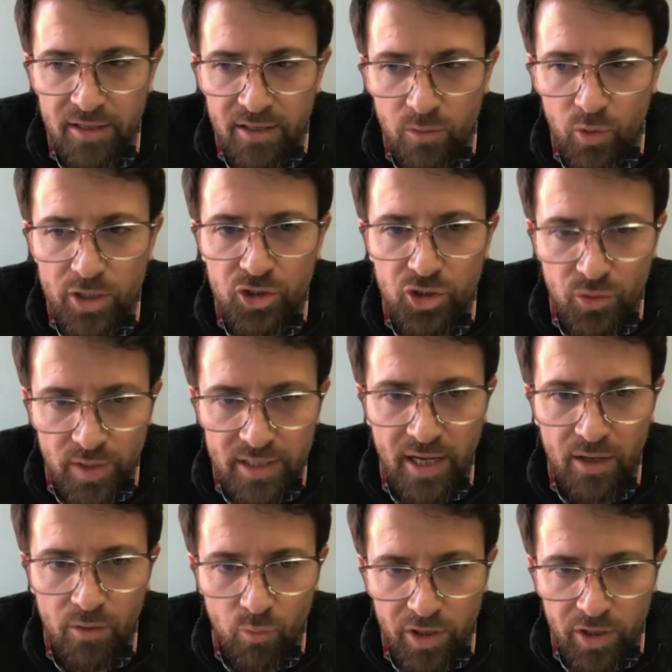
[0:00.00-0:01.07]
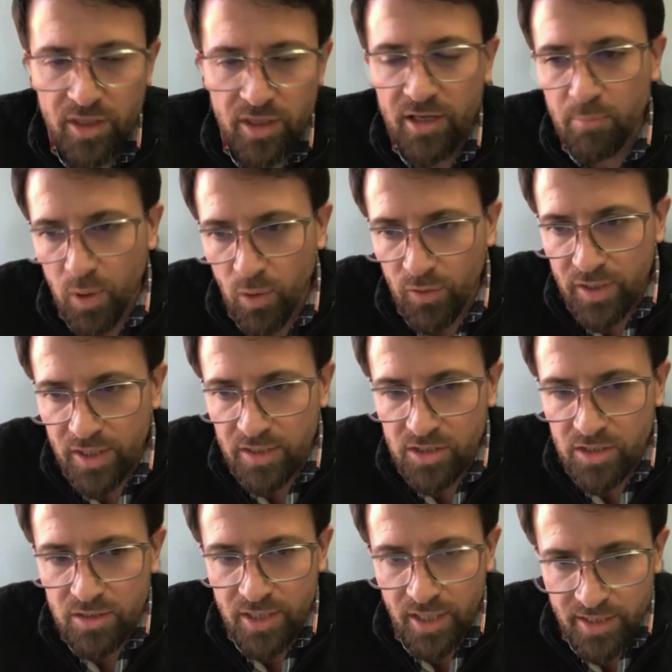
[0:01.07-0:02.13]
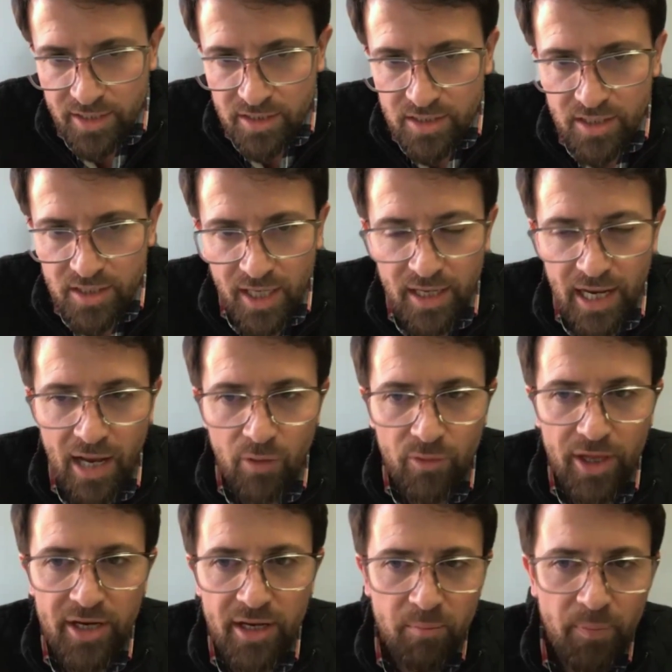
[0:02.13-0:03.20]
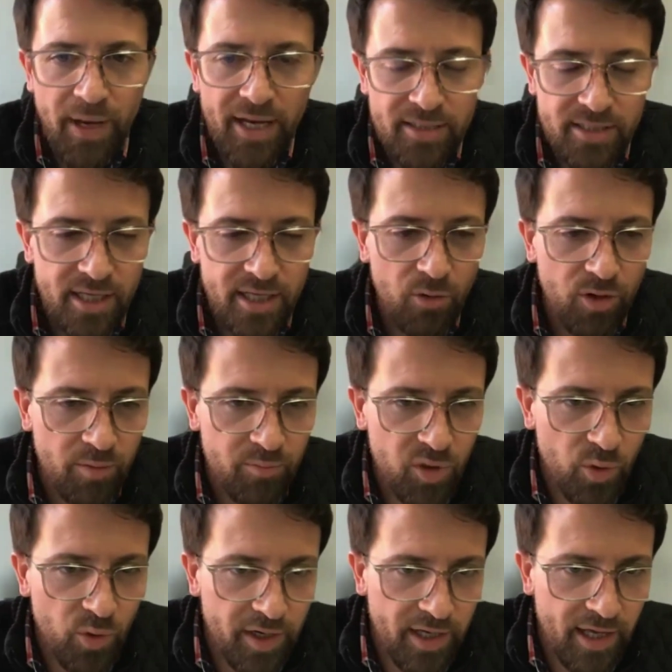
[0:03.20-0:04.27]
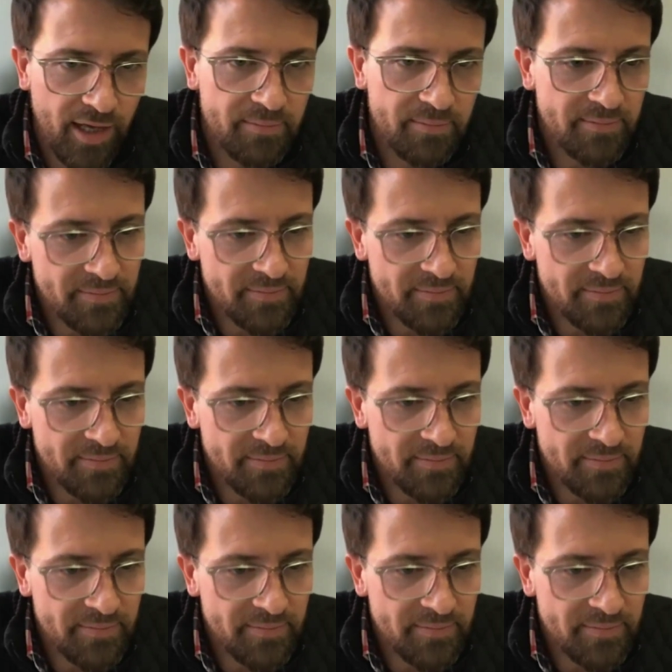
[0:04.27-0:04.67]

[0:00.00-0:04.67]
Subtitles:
what doing that with the employees does and how that impacts the outcome you want to get.